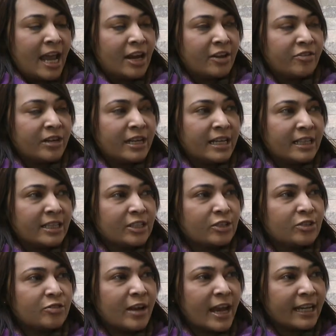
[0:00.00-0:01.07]
And really the
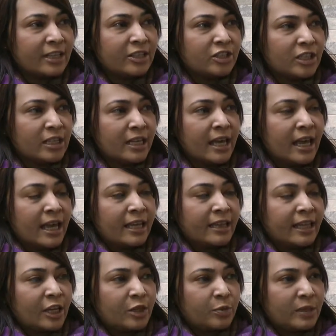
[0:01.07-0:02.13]
strategy
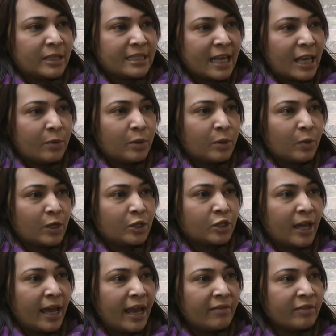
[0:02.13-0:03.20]
that we say we want
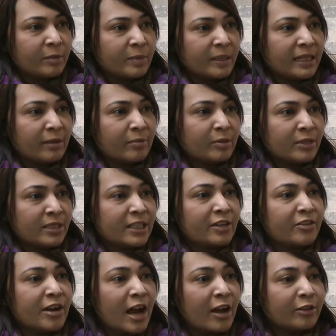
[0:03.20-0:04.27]
to have at
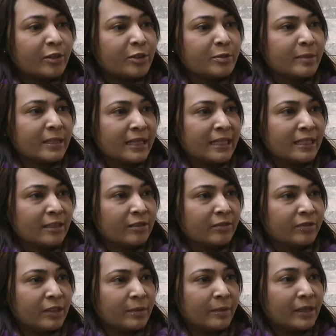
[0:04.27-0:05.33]
PwC around those
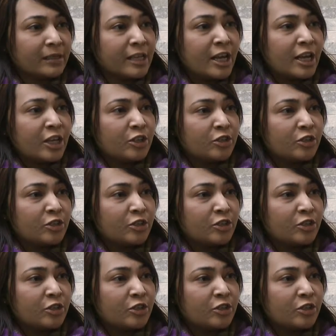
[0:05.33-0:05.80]
millennial females